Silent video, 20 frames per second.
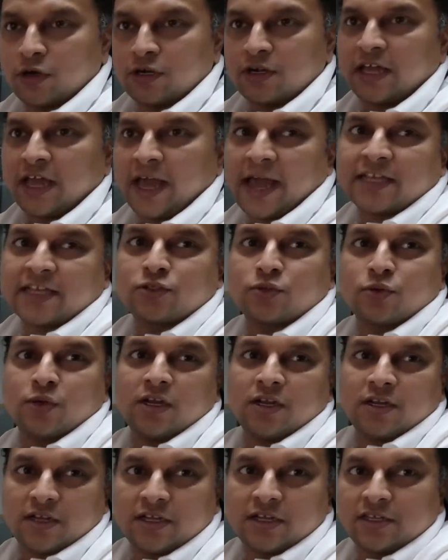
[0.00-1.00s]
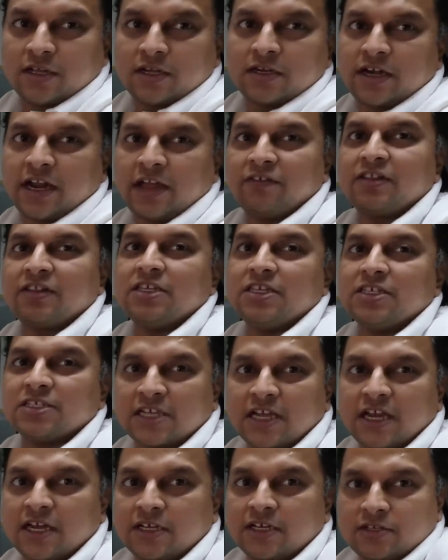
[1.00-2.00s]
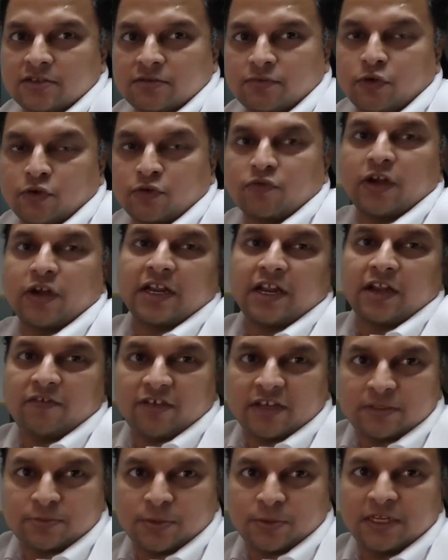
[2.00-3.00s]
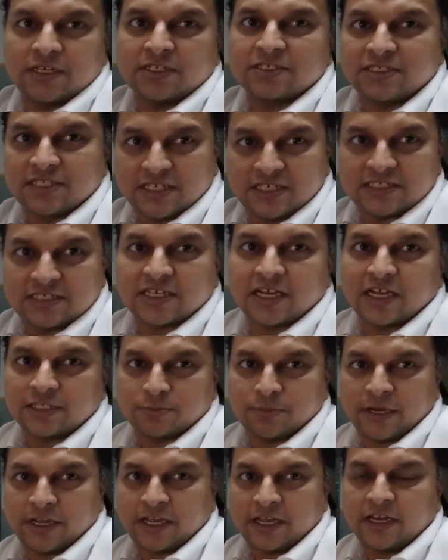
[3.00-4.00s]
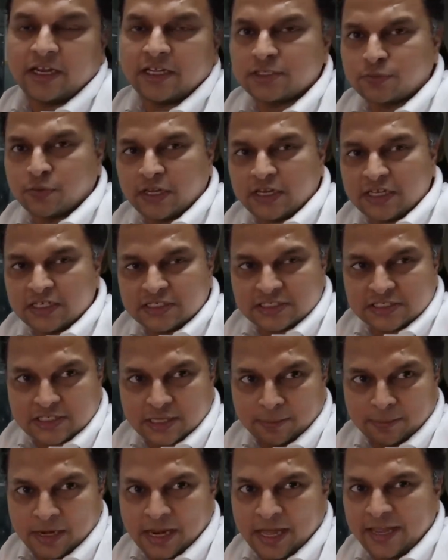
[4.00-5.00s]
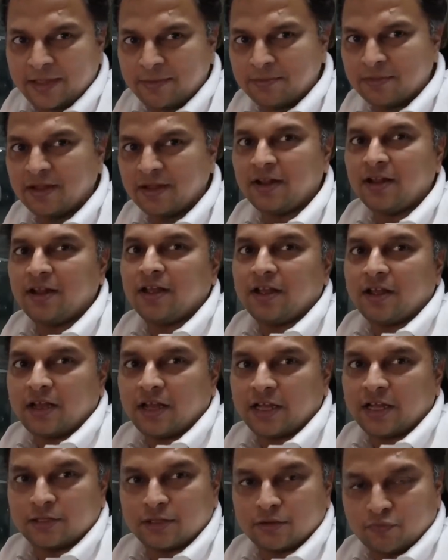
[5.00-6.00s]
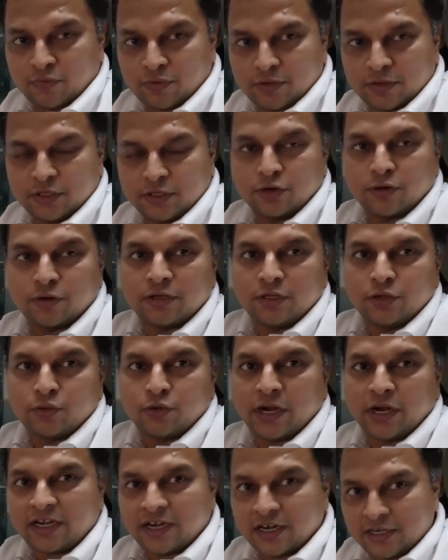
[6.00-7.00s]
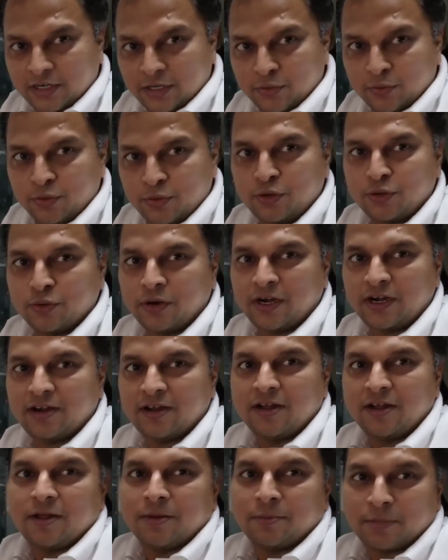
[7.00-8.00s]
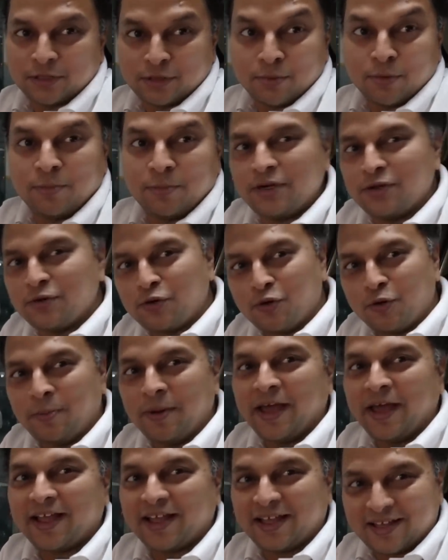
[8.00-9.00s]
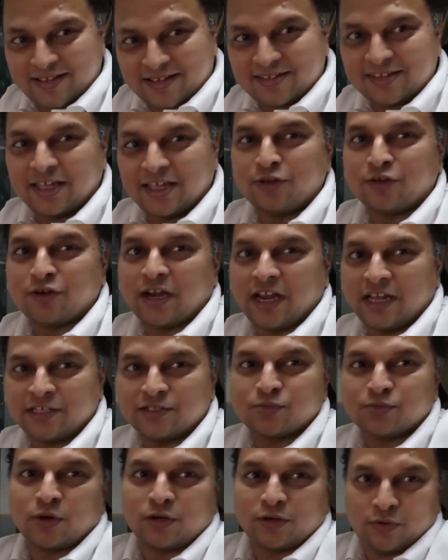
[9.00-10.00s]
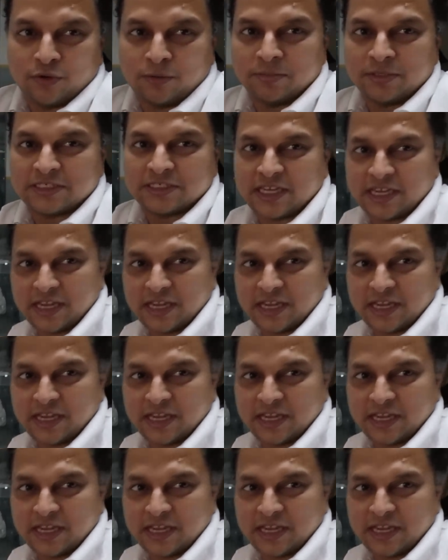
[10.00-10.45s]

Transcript: actual they're driving these cars, what kind of experience these cars bring in. It's very sublime, and you know, you get attuned to it. But the moment you go back, then you realize what you are missing.